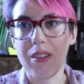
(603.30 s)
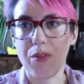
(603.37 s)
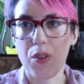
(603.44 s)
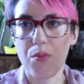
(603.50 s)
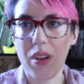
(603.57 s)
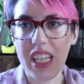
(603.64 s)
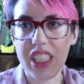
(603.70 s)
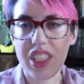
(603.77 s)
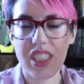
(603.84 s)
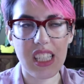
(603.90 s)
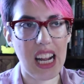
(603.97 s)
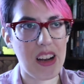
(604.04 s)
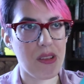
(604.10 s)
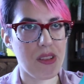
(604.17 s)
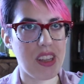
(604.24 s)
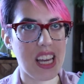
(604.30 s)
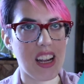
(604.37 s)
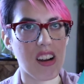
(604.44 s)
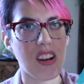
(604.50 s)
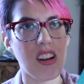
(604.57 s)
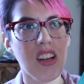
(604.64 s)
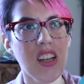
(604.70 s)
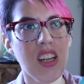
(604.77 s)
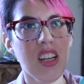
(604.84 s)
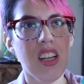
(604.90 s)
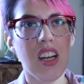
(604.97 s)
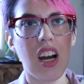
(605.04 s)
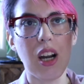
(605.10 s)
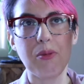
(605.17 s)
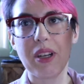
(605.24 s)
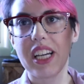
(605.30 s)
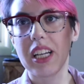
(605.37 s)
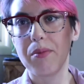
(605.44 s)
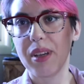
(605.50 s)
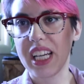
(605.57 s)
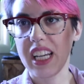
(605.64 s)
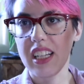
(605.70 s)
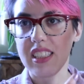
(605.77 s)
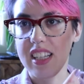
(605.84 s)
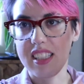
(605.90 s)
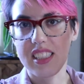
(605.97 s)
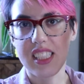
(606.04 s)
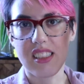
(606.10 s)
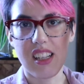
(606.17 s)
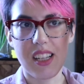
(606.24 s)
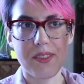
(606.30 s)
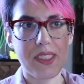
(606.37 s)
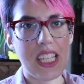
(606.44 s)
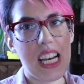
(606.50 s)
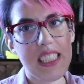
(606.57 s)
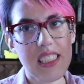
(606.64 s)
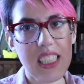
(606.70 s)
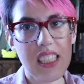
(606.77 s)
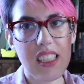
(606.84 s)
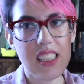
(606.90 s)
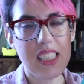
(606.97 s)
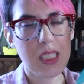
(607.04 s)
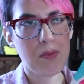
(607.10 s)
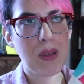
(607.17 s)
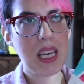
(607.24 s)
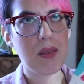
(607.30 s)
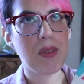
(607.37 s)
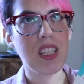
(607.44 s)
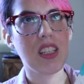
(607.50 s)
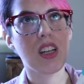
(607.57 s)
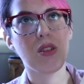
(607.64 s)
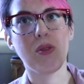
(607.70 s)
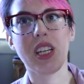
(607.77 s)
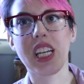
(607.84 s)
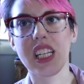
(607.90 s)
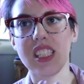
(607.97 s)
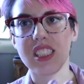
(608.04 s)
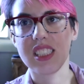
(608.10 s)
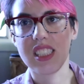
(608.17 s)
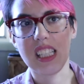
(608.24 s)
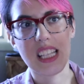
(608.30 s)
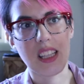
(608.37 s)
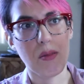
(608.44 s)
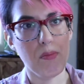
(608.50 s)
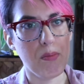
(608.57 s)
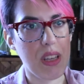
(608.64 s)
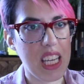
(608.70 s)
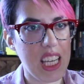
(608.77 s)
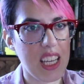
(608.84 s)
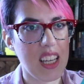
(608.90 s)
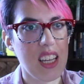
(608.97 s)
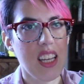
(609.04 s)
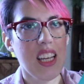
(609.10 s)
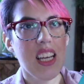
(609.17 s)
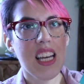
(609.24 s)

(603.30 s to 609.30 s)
information out there. Are we going to be conducting a lot of testing on this baby? Are we going to just let them be?